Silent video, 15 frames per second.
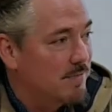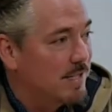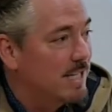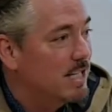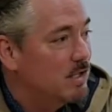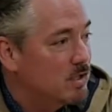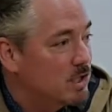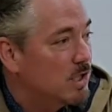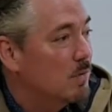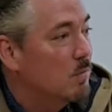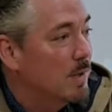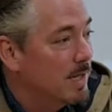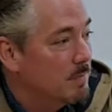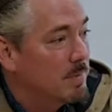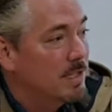and it used to
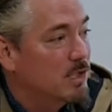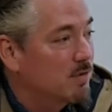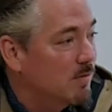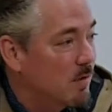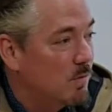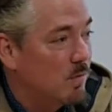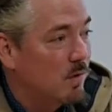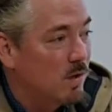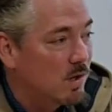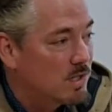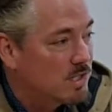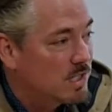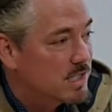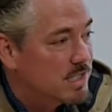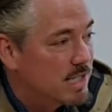win a bunch of
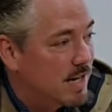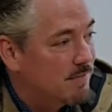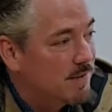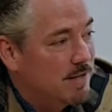awards and stuff.